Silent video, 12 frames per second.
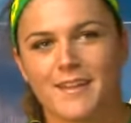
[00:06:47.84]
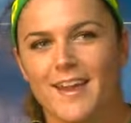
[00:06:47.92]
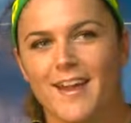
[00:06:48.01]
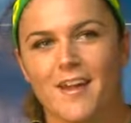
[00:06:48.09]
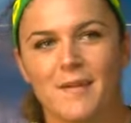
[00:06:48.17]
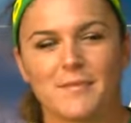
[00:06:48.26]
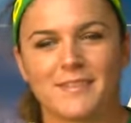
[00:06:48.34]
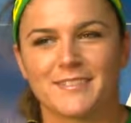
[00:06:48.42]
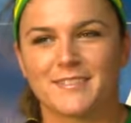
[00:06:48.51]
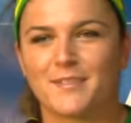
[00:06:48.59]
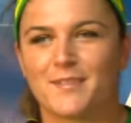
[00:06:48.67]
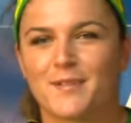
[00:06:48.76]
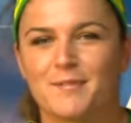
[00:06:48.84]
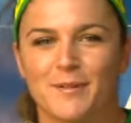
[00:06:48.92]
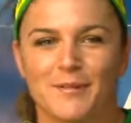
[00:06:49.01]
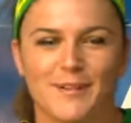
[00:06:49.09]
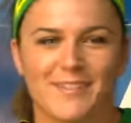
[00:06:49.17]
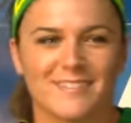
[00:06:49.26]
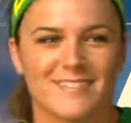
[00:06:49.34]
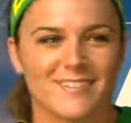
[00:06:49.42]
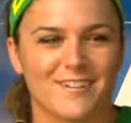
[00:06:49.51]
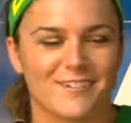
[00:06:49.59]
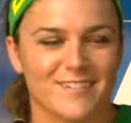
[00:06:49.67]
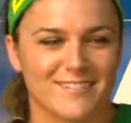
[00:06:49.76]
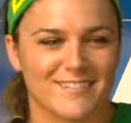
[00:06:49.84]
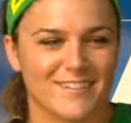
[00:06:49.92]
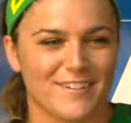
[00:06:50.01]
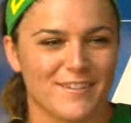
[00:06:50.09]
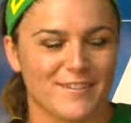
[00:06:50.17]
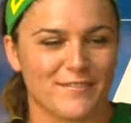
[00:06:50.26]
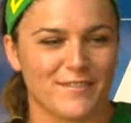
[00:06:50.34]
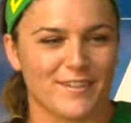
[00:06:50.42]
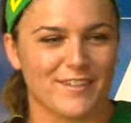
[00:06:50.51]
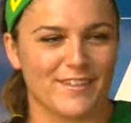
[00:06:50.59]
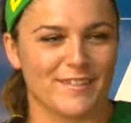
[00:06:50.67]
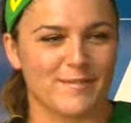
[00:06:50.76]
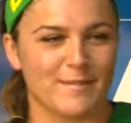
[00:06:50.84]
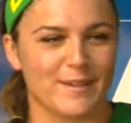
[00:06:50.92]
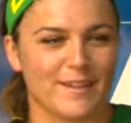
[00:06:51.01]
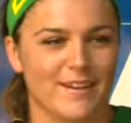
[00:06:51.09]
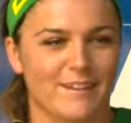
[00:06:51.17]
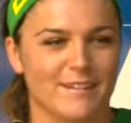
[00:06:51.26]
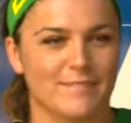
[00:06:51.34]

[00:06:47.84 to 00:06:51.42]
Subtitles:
Yeah, I mean, scoring more runs is always a good feeling, but